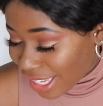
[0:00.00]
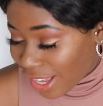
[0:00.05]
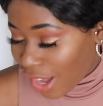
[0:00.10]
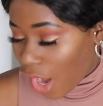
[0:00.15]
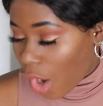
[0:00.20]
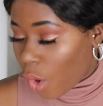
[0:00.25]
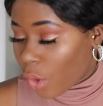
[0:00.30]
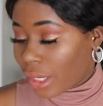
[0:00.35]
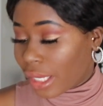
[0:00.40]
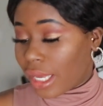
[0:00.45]

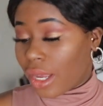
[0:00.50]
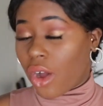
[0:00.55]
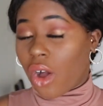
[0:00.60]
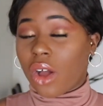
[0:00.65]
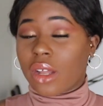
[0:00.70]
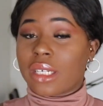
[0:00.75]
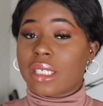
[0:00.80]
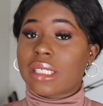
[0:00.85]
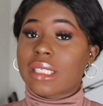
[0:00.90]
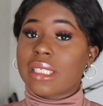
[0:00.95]
okay,
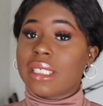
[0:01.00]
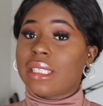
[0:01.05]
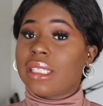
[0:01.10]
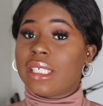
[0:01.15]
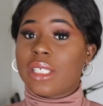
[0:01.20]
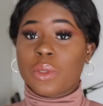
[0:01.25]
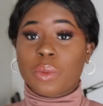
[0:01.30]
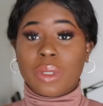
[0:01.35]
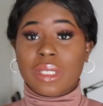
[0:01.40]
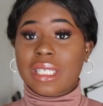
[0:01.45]
honestly,
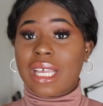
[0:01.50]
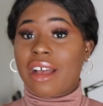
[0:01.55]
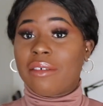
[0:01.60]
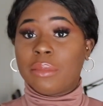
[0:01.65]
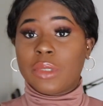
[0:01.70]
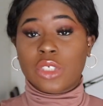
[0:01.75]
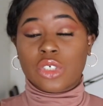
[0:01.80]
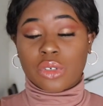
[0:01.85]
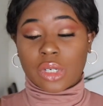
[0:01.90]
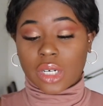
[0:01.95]
these ones have
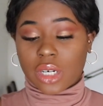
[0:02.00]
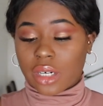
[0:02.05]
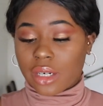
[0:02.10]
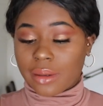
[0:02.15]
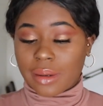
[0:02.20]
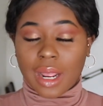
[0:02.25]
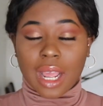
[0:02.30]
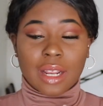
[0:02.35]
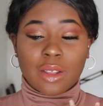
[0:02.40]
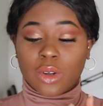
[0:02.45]
me
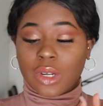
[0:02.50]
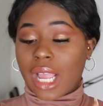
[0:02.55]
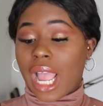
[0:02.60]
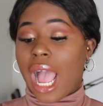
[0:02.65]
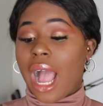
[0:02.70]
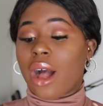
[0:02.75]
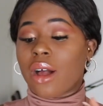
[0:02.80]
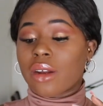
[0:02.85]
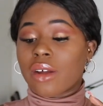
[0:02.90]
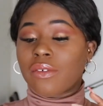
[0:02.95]
triggered.
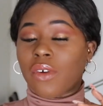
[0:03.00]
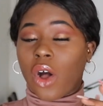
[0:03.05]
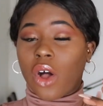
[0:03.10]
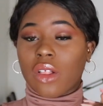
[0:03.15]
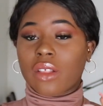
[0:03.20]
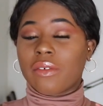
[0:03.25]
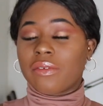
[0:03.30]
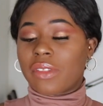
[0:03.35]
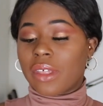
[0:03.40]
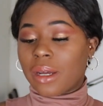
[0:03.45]
Out of
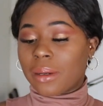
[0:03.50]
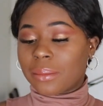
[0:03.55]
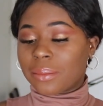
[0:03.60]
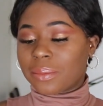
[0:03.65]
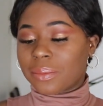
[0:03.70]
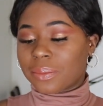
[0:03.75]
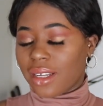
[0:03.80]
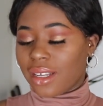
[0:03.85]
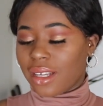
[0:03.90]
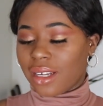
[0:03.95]
all of
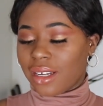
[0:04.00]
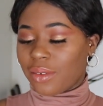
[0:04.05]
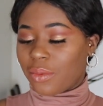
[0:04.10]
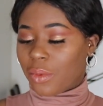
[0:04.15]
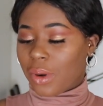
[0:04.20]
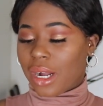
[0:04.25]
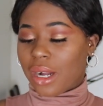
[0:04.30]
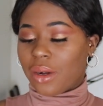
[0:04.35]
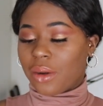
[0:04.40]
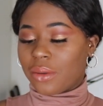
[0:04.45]
them,
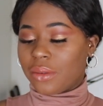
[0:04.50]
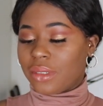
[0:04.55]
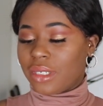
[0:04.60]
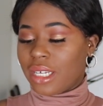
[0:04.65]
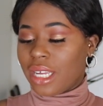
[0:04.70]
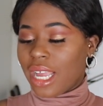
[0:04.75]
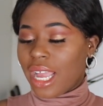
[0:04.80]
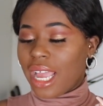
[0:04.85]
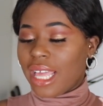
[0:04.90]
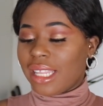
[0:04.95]
wow,
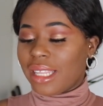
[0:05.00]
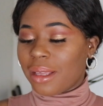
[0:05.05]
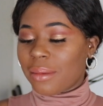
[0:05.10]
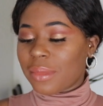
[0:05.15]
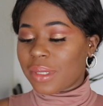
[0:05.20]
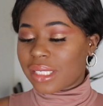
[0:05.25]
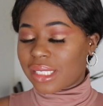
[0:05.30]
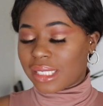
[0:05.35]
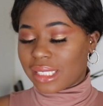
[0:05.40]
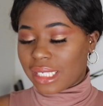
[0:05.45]
let
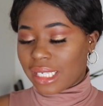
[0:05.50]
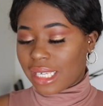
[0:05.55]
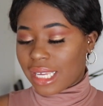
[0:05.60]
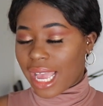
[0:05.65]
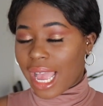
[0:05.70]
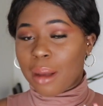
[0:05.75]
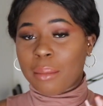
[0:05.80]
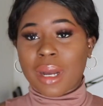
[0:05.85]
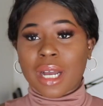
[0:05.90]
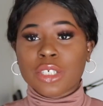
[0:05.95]
me see,
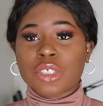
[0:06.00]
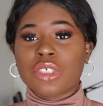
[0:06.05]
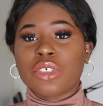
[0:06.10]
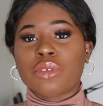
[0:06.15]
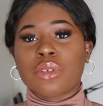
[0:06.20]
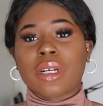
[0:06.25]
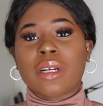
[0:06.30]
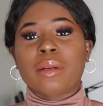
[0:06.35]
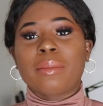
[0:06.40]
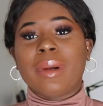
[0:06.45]
I'm actually
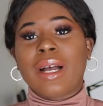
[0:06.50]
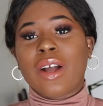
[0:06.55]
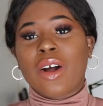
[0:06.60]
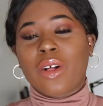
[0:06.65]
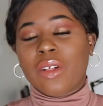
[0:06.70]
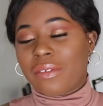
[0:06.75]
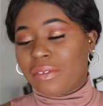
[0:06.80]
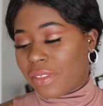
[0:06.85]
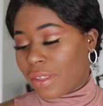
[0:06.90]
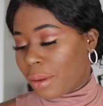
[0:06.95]
triggered by
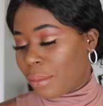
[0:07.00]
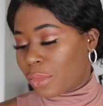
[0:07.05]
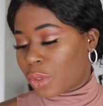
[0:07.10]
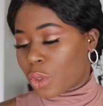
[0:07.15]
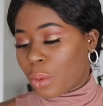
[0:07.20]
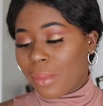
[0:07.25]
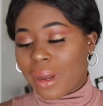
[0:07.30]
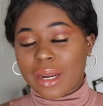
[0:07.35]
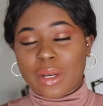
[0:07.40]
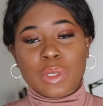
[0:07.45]
all of them,
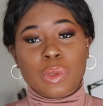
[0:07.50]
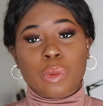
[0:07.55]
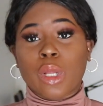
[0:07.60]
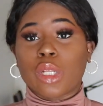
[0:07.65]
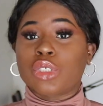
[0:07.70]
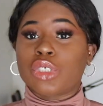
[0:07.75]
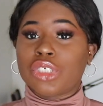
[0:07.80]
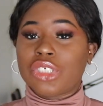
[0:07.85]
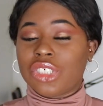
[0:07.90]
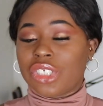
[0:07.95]
so might as well
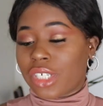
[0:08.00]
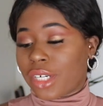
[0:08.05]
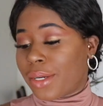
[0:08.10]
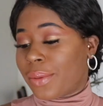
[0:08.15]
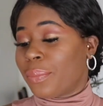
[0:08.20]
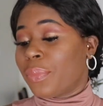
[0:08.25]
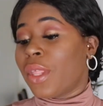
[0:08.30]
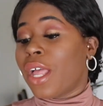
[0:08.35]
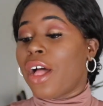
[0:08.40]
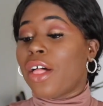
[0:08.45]
just share.
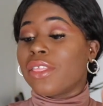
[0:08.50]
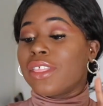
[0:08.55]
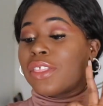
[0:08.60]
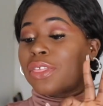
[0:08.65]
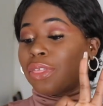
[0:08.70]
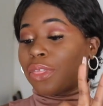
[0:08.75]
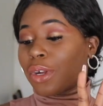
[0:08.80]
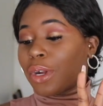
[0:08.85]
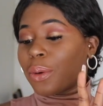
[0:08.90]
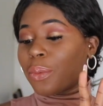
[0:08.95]
The
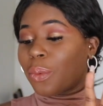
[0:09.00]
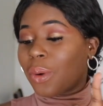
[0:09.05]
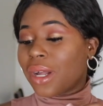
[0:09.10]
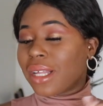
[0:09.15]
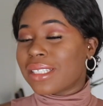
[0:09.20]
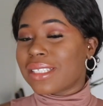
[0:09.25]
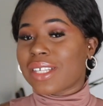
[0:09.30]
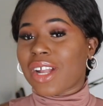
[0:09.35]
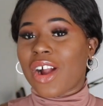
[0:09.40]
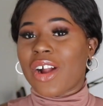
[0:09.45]
third
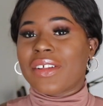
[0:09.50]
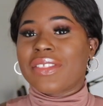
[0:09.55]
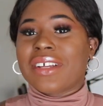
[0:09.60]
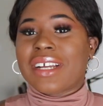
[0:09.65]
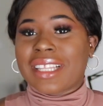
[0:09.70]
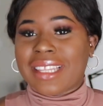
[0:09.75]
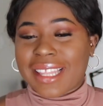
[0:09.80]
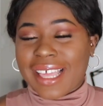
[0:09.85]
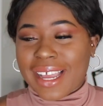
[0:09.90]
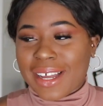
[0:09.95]
ones are the
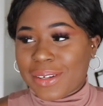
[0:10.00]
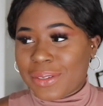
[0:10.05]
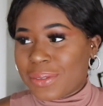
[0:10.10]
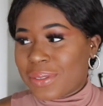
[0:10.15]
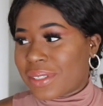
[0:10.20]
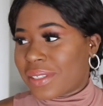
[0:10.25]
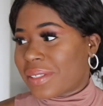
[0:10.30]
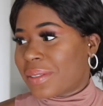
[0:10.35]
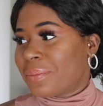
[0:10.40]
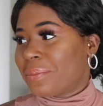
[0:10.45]

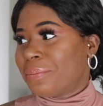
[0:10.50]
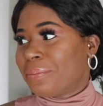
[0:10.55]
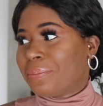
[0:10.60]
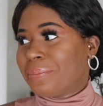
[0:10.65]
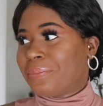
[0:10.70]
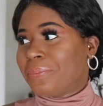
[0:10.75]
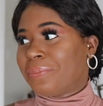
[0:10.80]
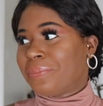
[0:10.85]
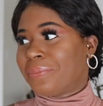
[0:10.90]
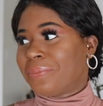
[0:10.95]
clowns.
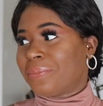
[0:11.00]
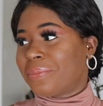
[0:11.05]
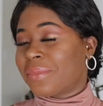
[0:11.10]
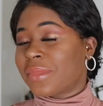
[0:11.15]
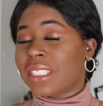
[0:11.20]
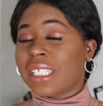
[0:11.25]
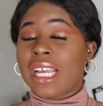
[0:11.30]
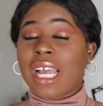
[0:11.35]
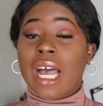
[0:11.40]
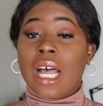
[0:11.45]

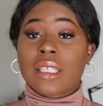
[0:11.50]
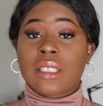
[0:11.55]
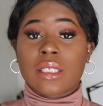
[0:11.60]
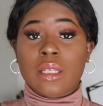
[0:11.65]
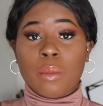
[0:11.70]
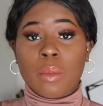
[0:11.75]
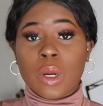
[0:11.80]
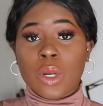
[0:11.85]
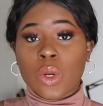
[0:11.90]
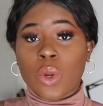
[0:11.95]
As
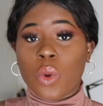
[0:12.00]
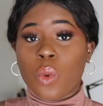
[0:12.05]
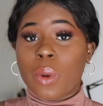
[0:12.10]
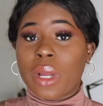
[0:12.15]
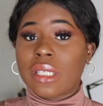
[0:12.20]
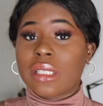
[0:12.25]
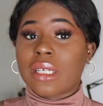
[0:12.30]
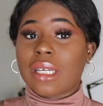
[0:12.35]
someone who went to